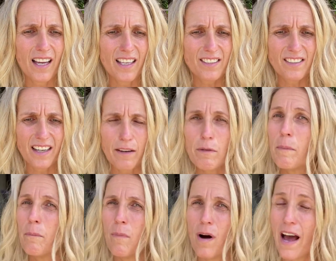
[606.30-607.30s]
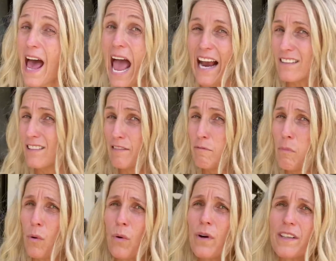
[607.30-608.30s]
is there a active
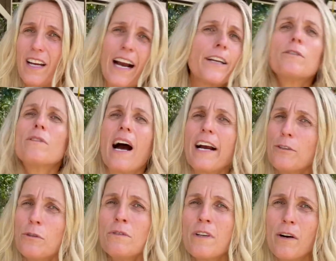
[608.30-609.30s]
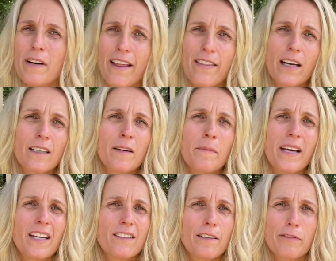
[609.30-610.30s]
board? I do know that can
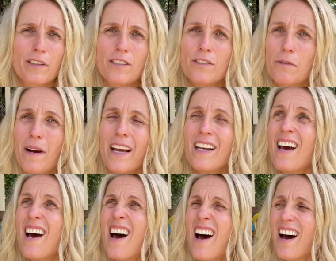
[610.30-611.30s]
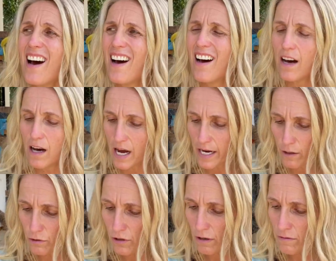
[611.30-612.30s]
make a difference, right? I
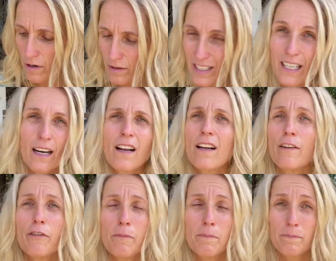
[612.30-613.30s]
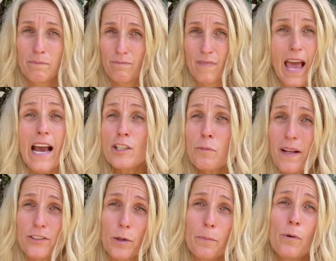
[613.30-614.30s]
also know that a lot of
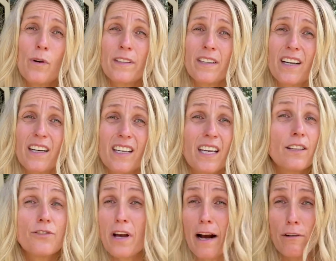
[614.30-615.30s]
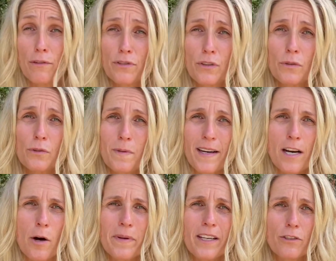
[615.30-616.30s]
expats are pulling their kids out of schools right
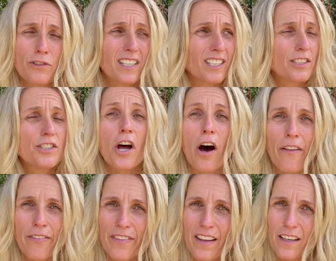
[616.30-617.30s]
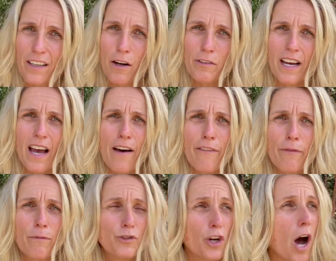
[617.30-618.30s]
now because they're done. You know, they have
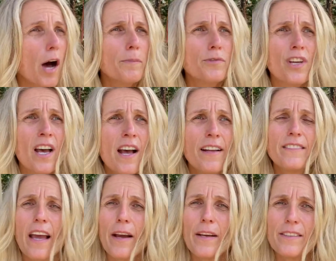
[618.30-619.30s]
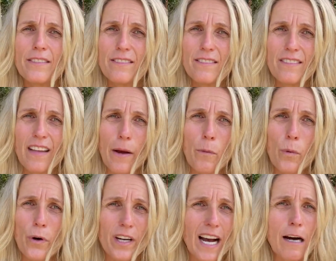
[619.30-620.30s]
jobs, they
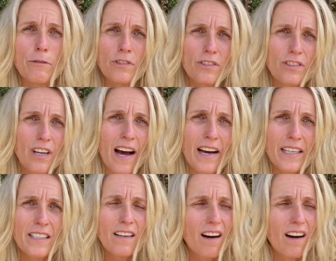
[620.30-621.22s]
work outside